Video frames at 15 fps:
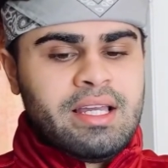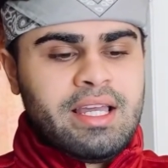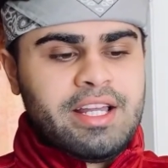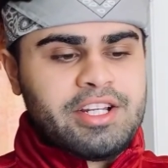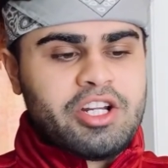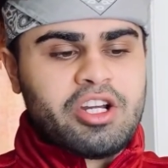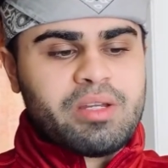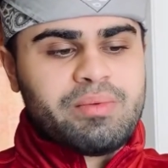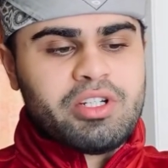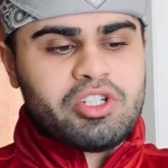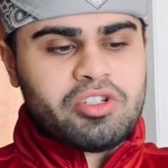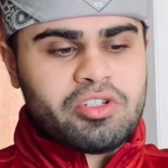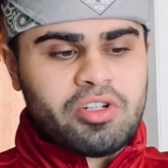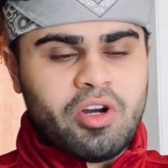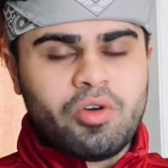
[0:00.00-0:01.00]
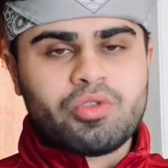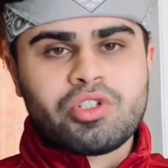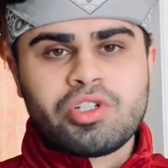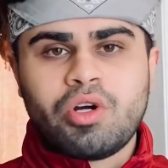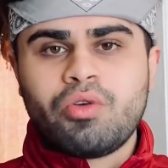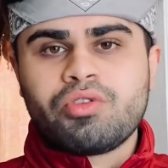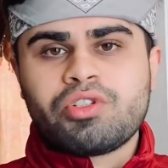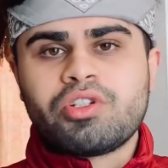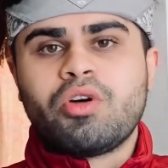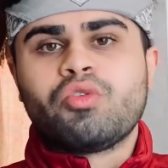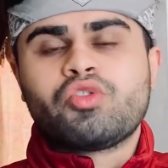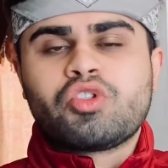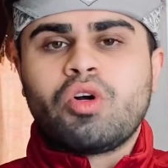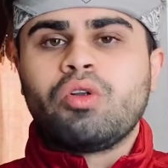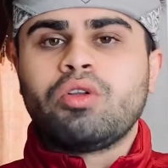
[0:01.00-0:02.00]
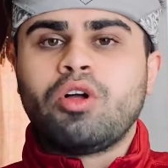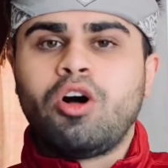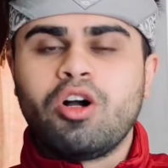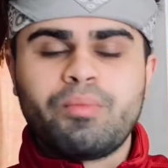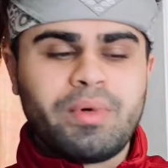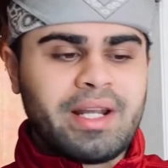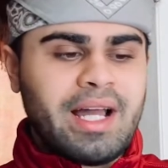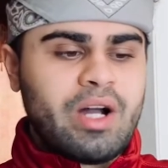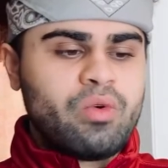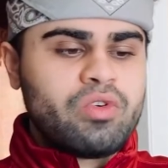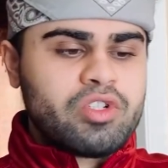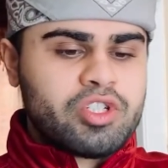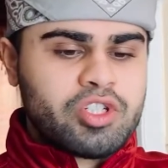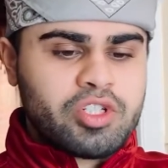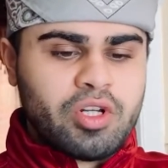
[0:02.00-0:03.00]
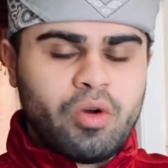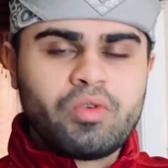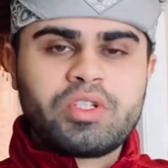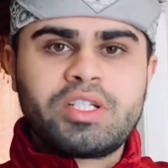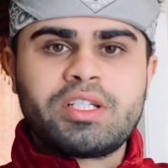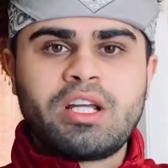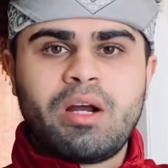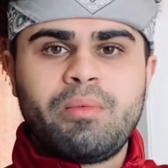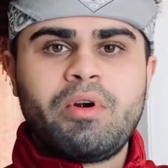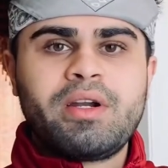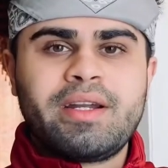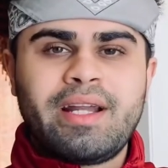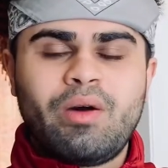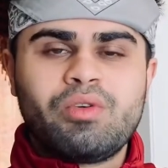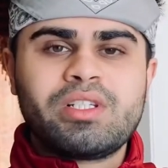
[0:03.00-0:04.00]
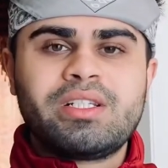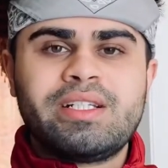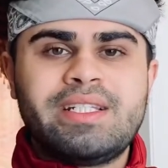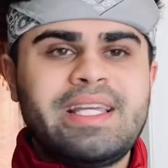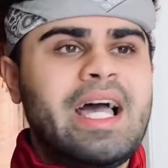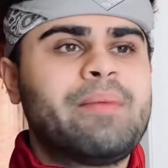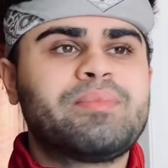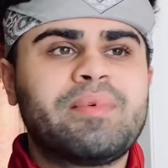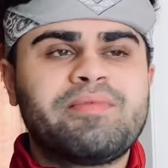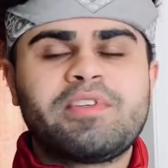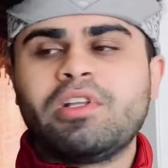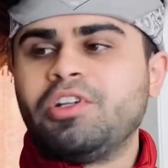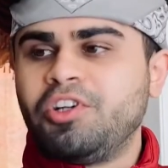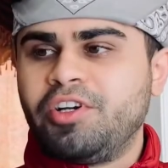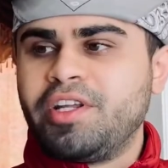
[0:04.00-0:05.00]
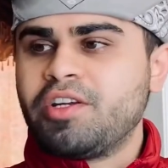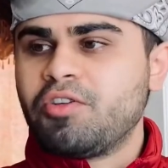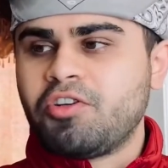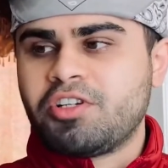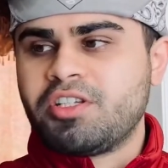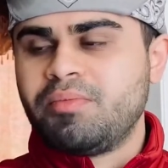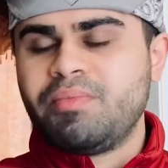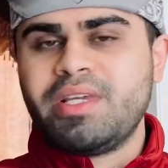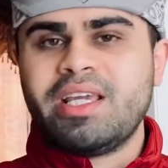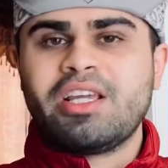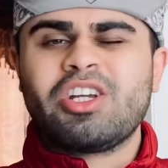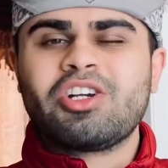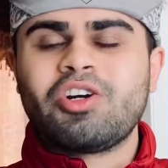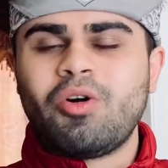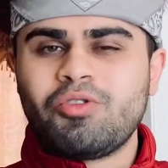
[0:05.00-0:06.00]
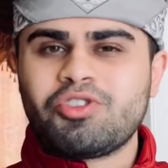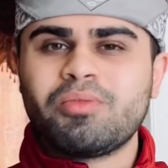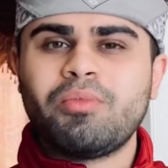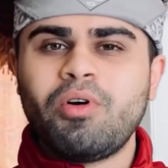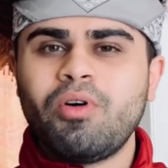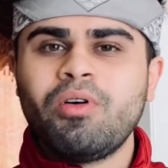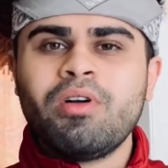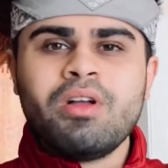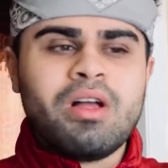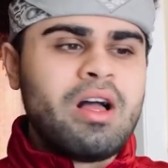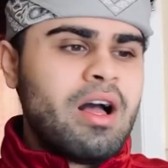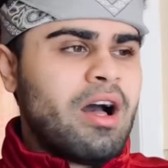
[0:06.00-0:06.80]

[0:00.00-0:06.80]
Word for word: it took me so, so, so, so long, but I was so stubborn and I wasn't adaptive to learning or to being coachable.